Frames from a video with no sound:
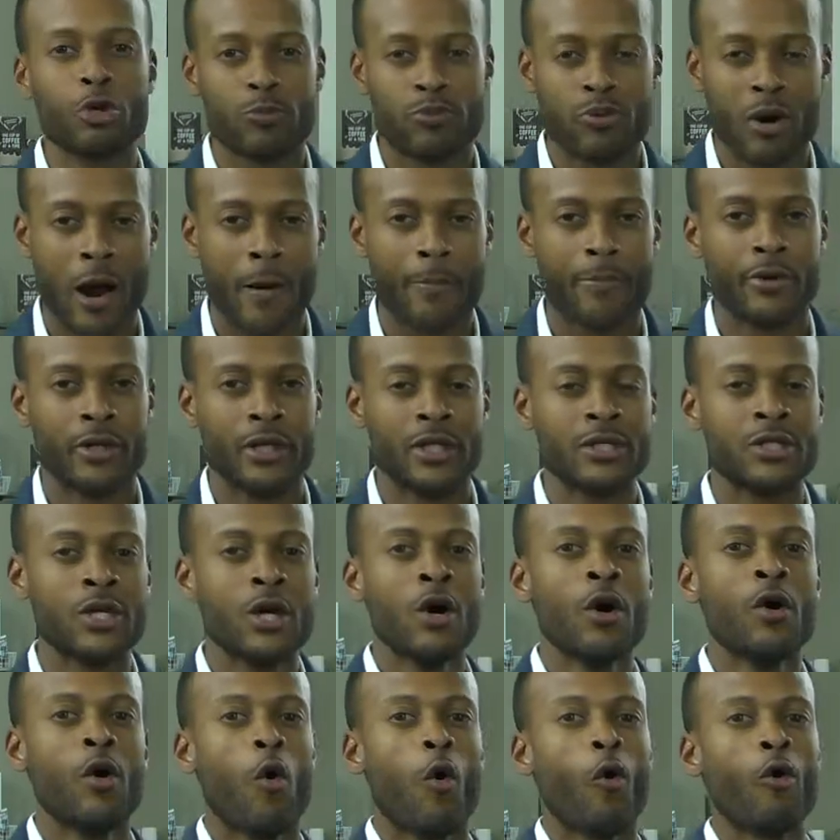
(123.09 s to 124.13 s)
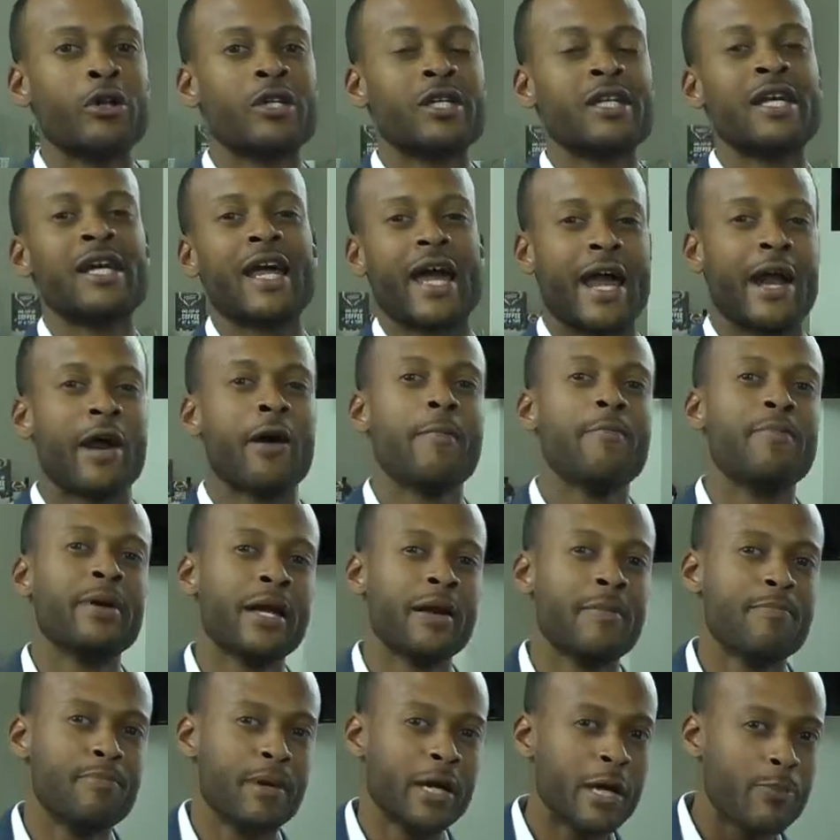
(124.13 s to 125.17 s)
properties or to get
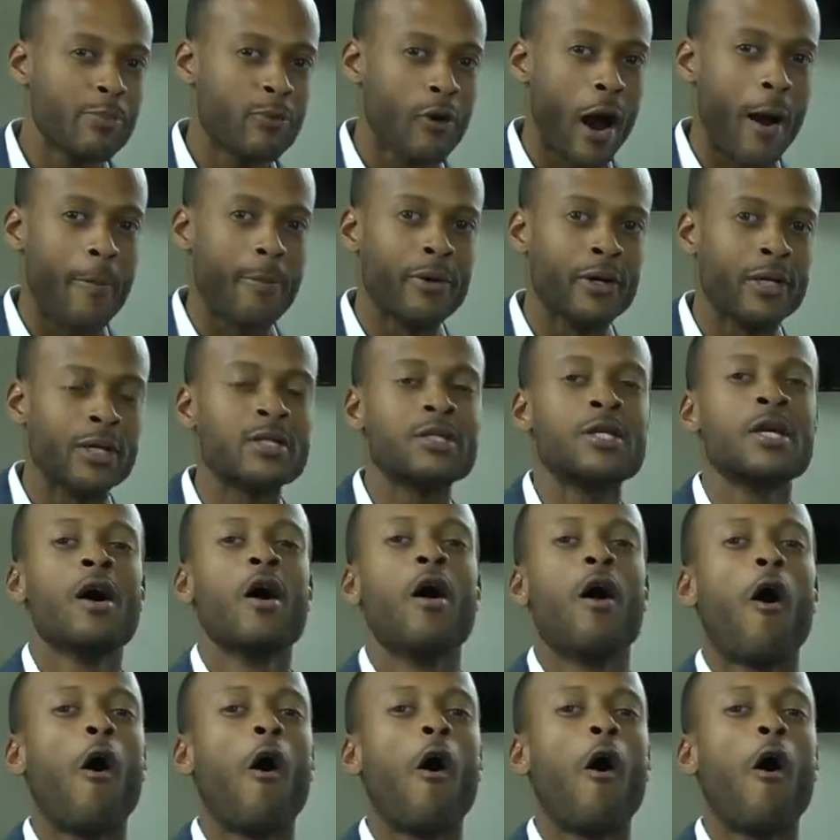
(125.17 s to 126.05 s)
Airbnb properties,